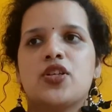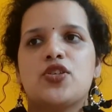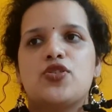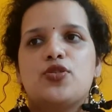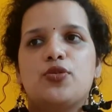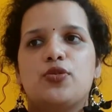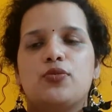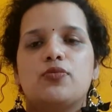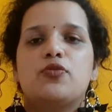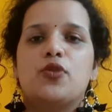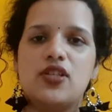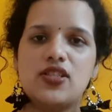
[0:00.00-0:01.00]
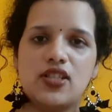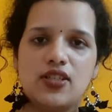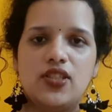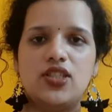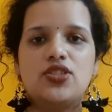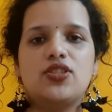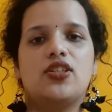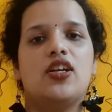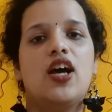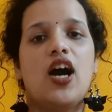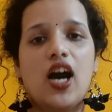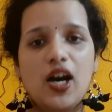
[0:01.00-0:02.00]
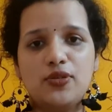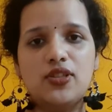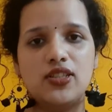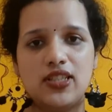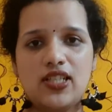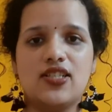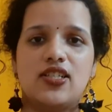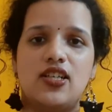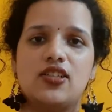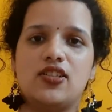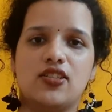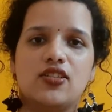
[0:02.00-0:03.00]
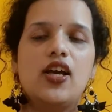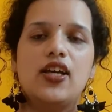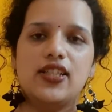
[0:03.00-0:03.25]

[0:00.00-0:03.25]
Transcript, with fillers: So, what is the revelation and how the things take a turn?